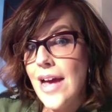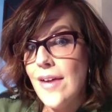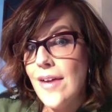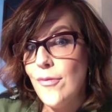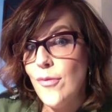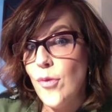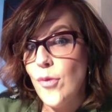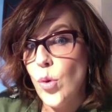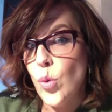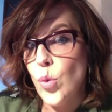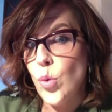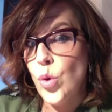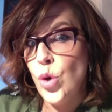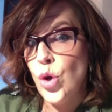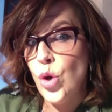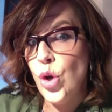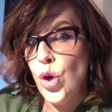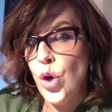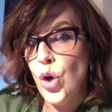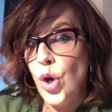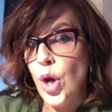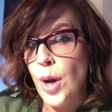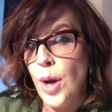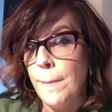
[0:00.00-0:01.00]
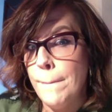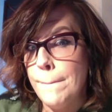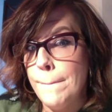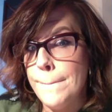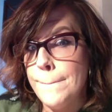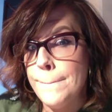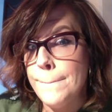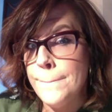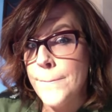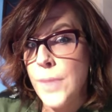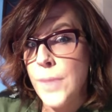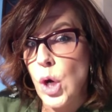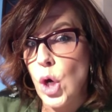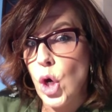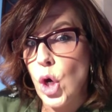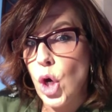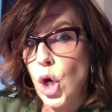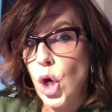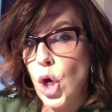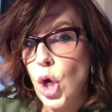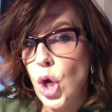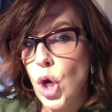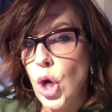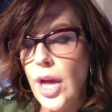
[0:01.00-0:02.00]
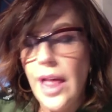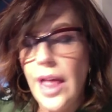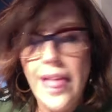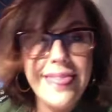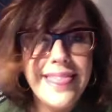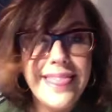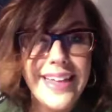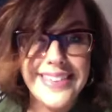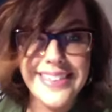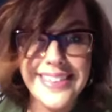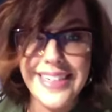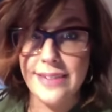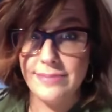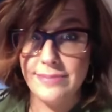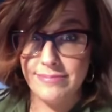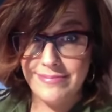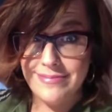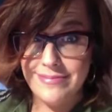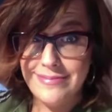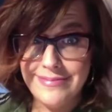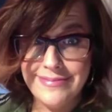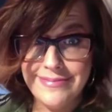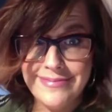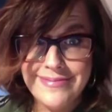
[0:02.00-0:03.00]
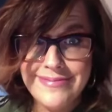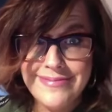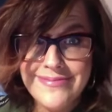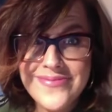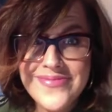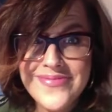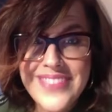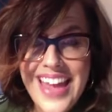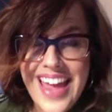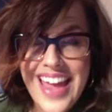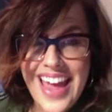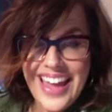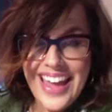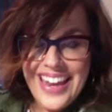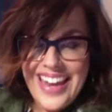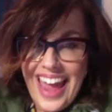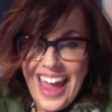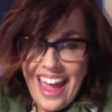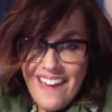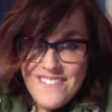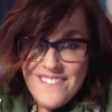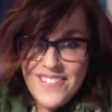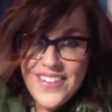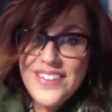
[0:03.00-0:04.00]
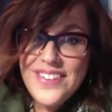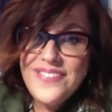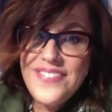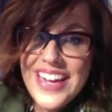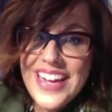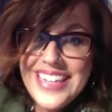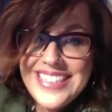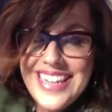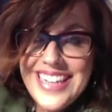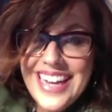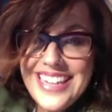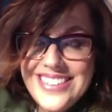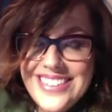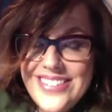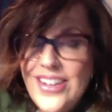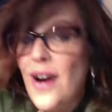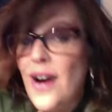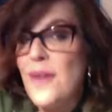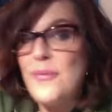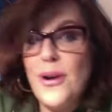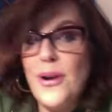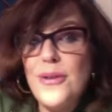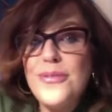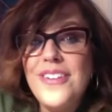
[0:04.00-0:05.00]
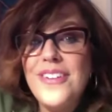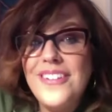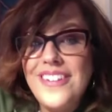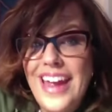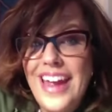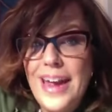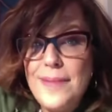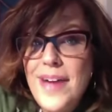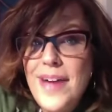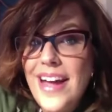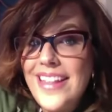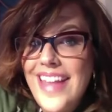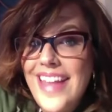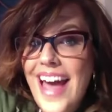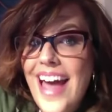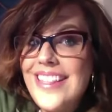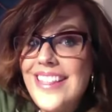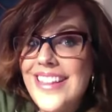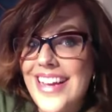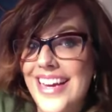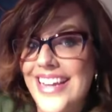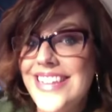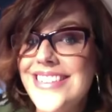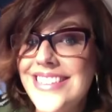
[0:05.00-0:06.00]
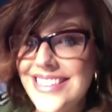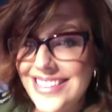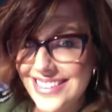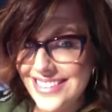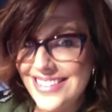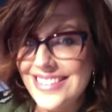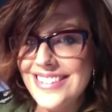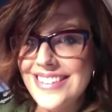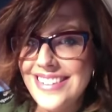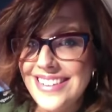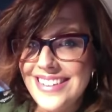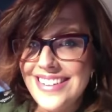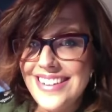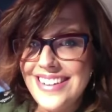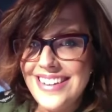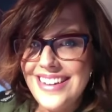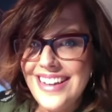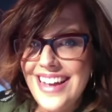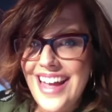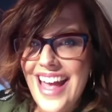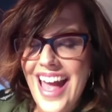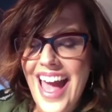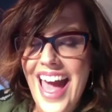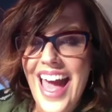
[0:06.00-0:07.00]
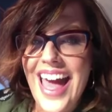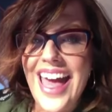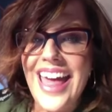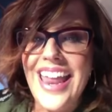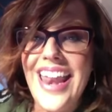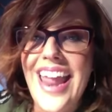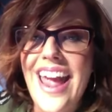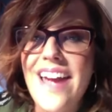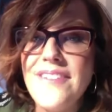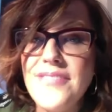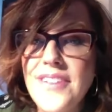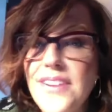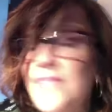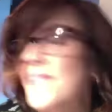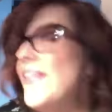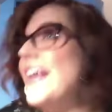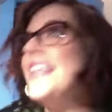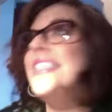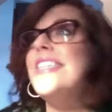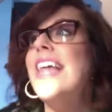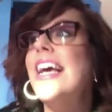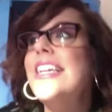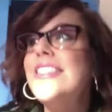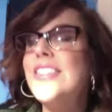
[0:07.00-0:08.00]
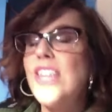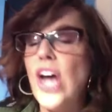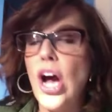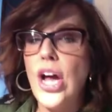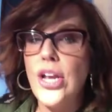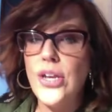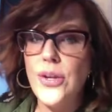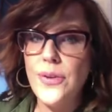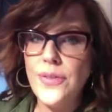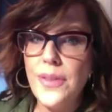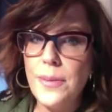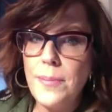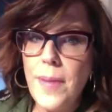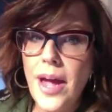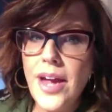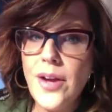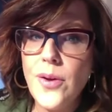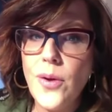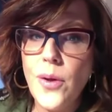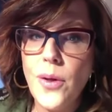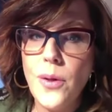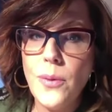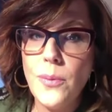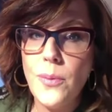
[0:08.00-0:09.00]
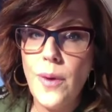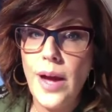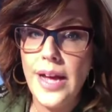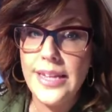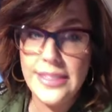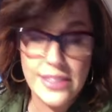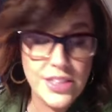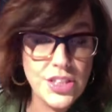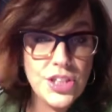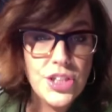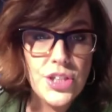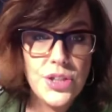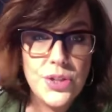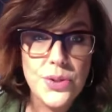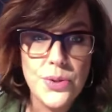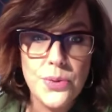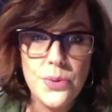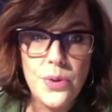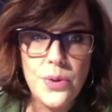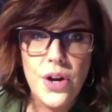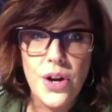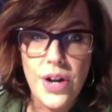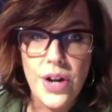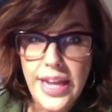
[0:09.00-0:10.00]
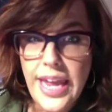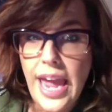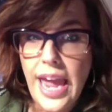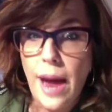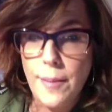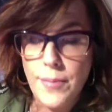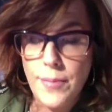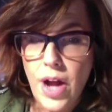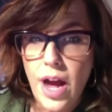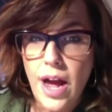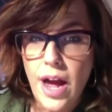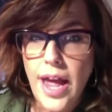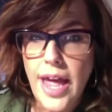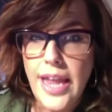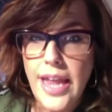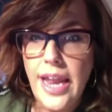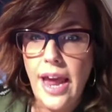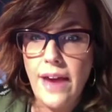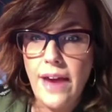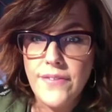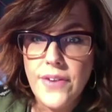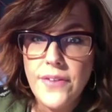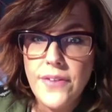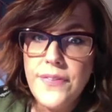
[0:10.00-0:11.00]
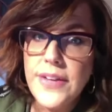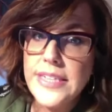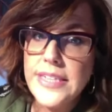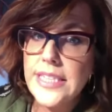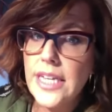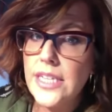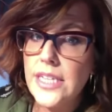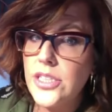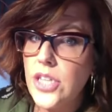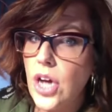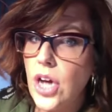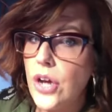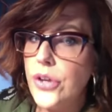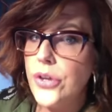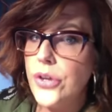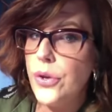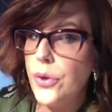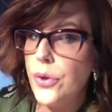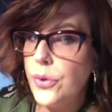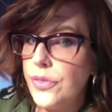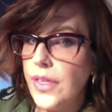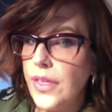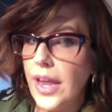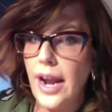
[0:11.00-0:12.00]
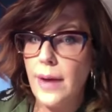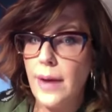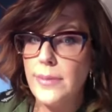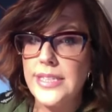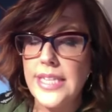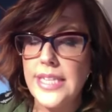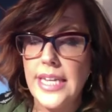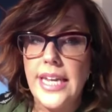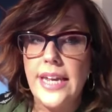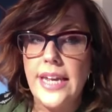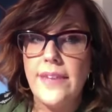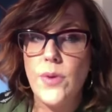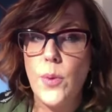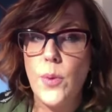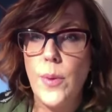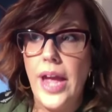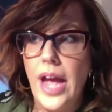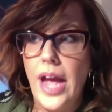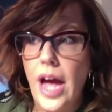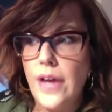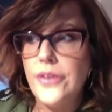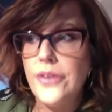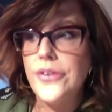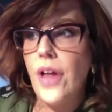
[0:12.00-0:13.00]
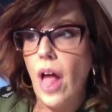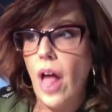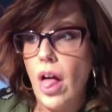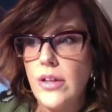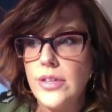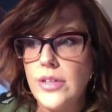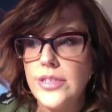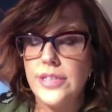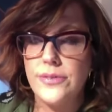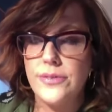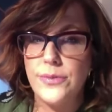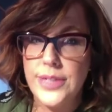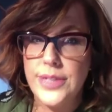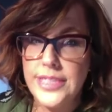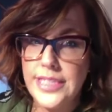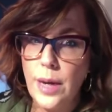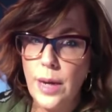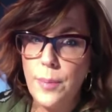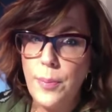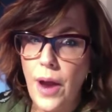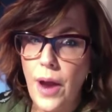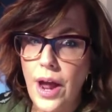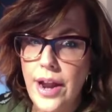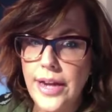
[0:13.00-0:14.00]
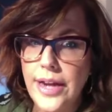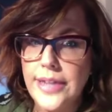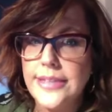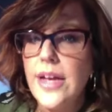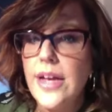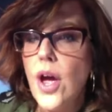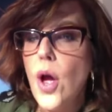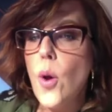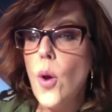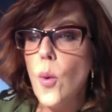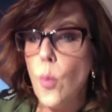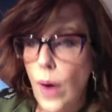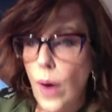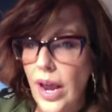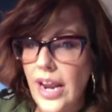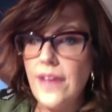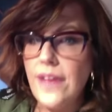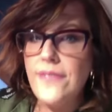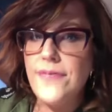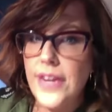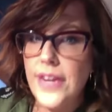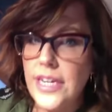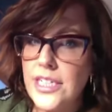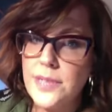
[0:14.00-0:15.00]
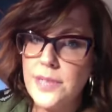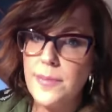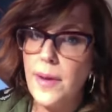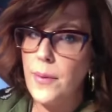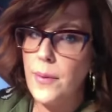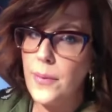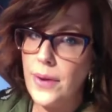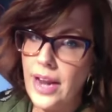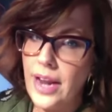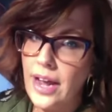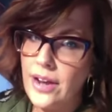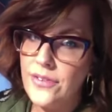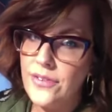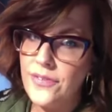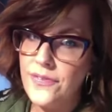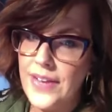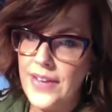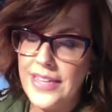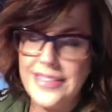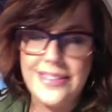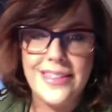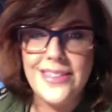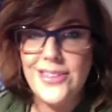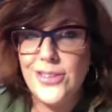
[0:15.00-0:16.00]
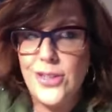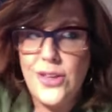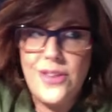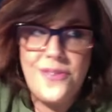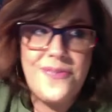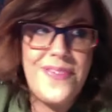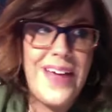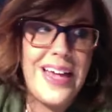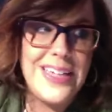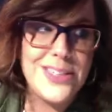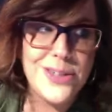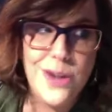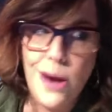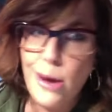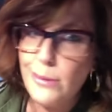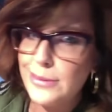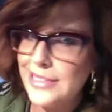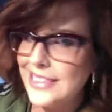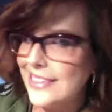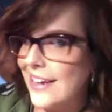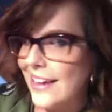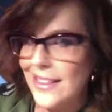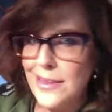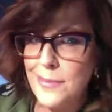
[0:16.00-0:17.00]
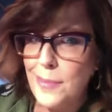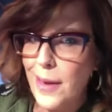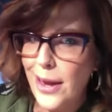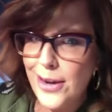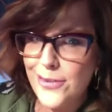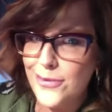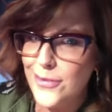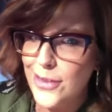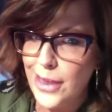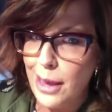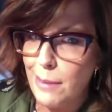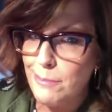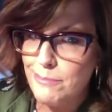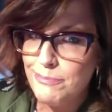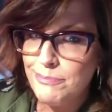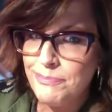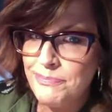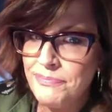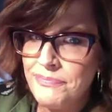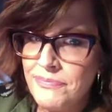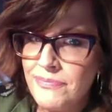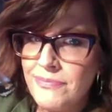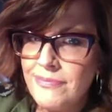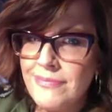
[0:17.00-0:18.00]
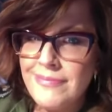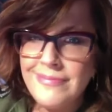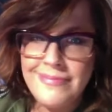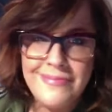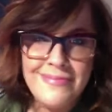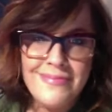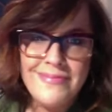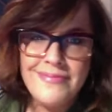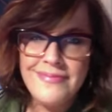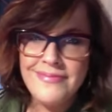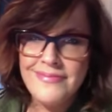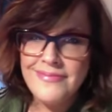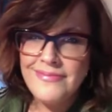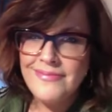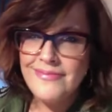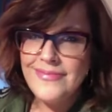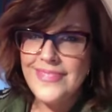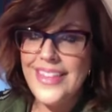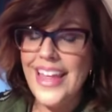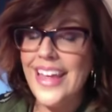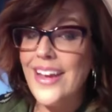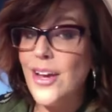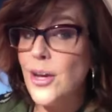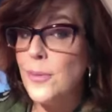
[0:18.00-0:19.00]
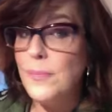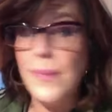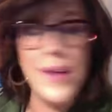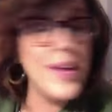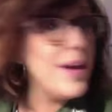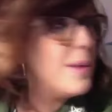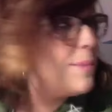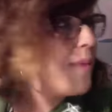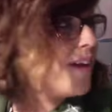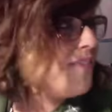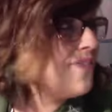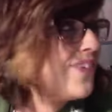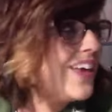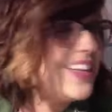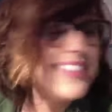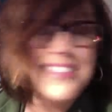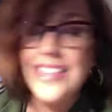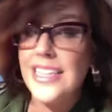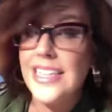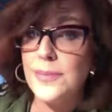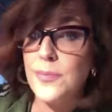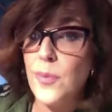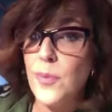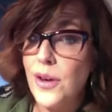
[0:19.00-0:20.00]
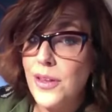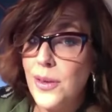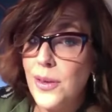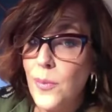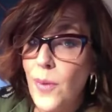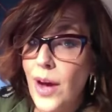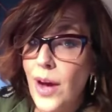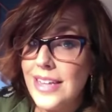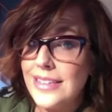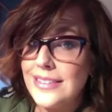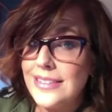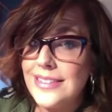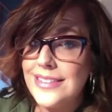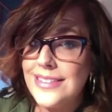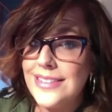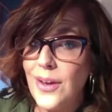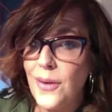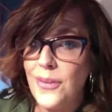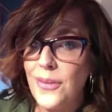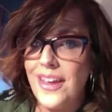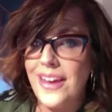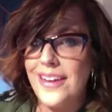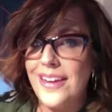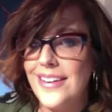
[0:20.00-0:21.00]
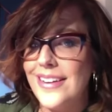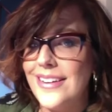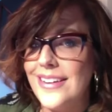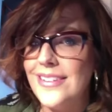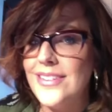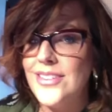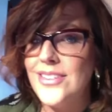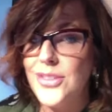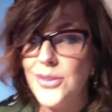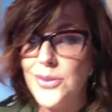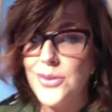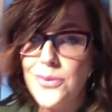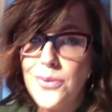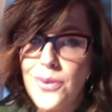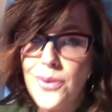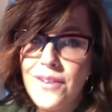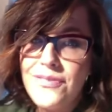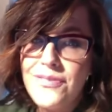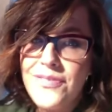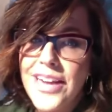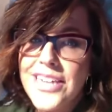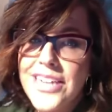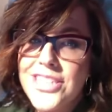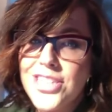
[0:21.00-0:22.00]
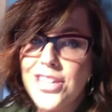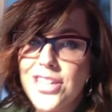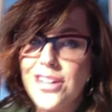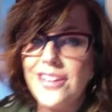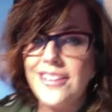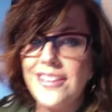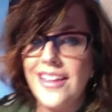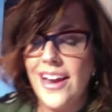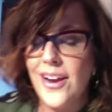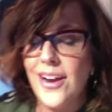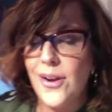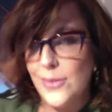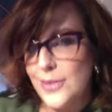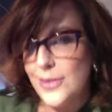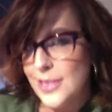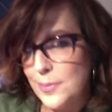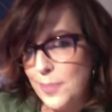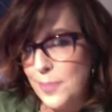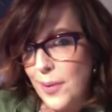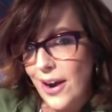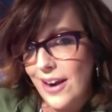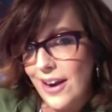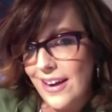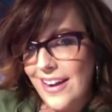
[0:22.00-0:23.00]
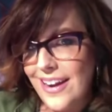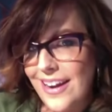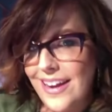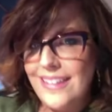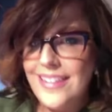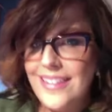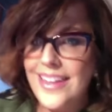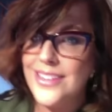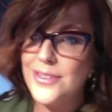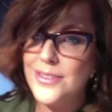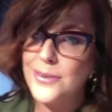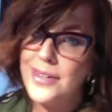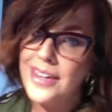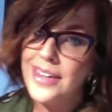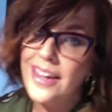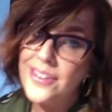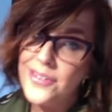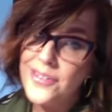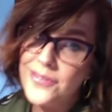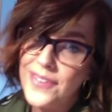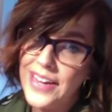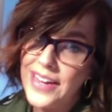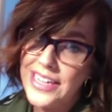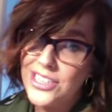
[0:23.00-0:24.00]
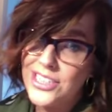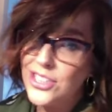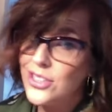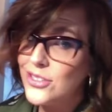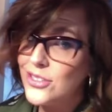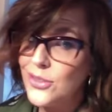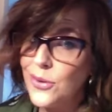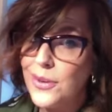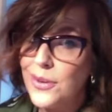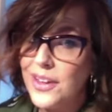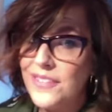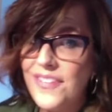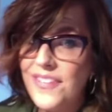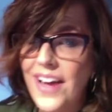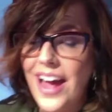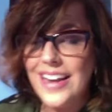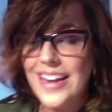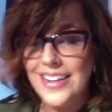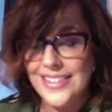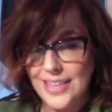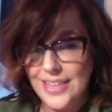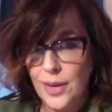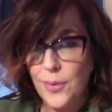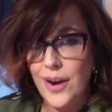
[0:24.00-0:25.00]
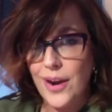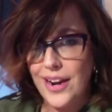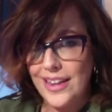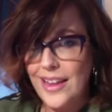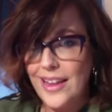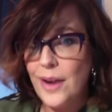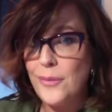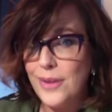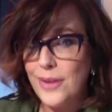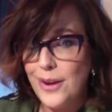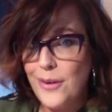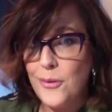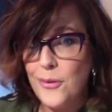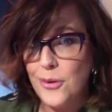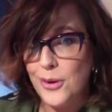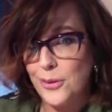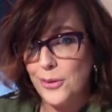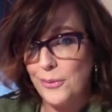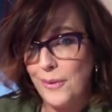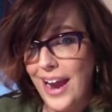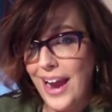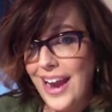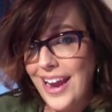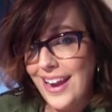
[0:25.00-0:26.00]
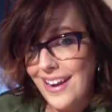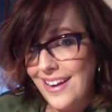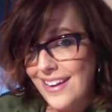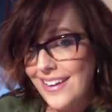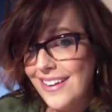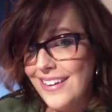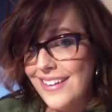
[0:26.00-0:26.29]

phone number. That's it. And every face I saw wrote their name on that list. And every face I saw knew that my goal was to earn a camera. And every face I saw knew that I was going to give away $100 in retail products when I finished my 100 faces. So the faster I was done, the better for them. They could be on my face list more than once. So they could do a facial, then host a party, then do another facial. Totally fine, because I wanted that reorder, right?